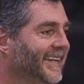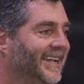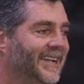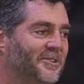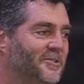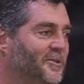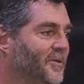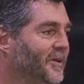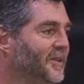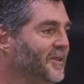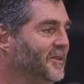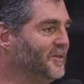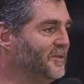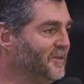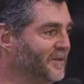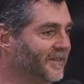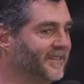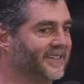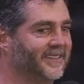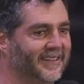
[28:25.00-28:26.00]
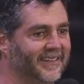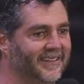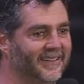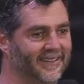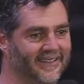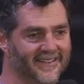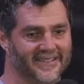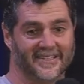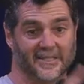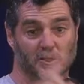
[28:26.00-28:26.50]
Andrew, when you do this,
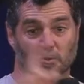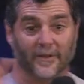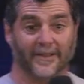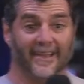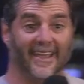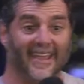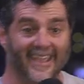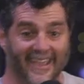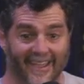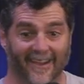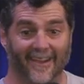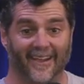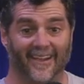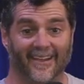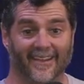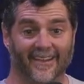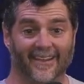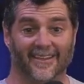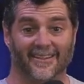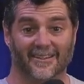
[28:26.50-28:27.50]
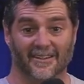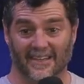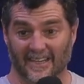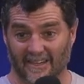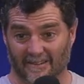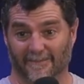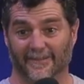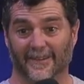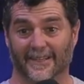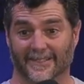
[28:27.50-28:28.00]
this is what they hear. You
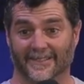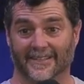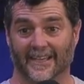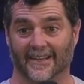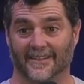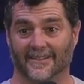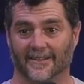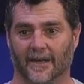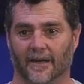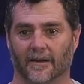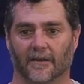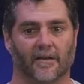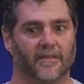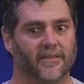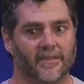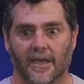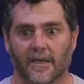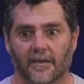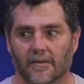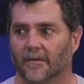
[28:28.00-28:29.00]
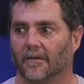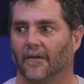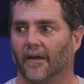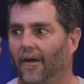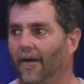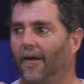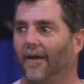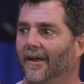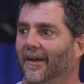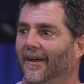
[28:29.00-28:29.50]
need to fix that. And I'll go, thank you.
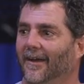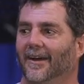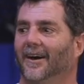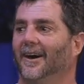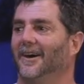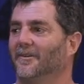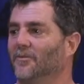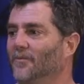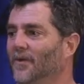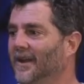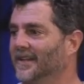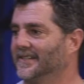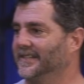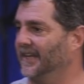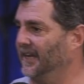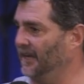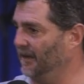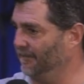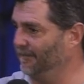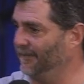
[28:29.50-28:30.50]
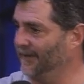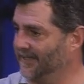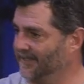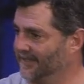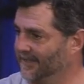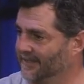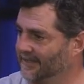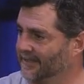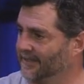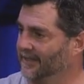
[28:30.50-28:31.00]
Oh, I didn't realize that, and I'll
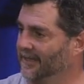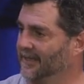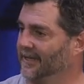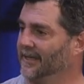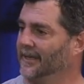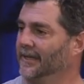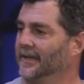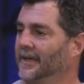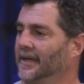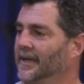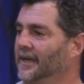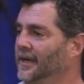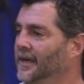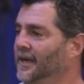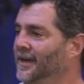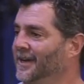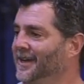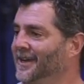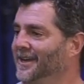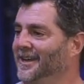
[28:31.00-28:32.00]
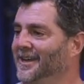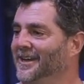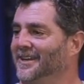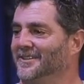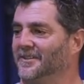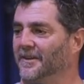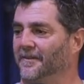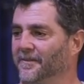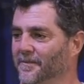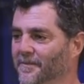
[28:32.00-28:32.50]
fix it.
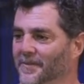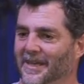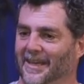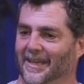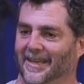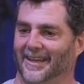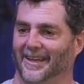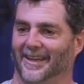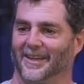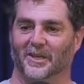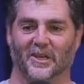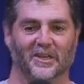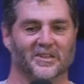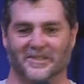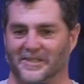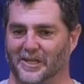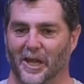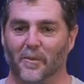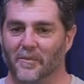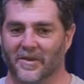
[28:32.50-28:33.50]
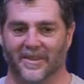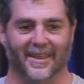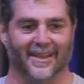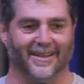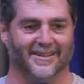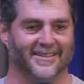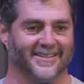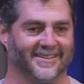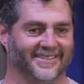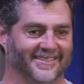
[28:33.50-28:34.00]
So for me, you can just tell me
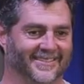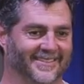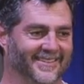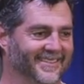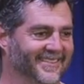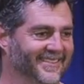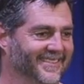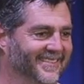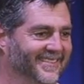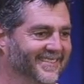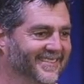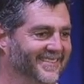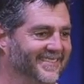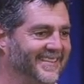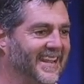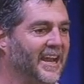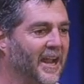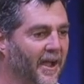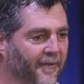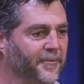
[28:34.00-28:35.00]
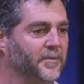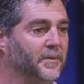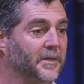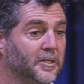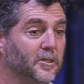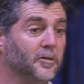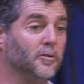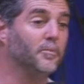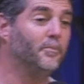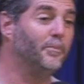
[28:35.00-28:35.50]
that. And that helps me
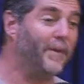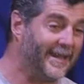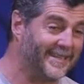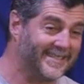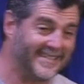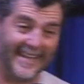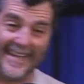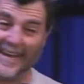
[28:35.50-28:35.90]
to do better.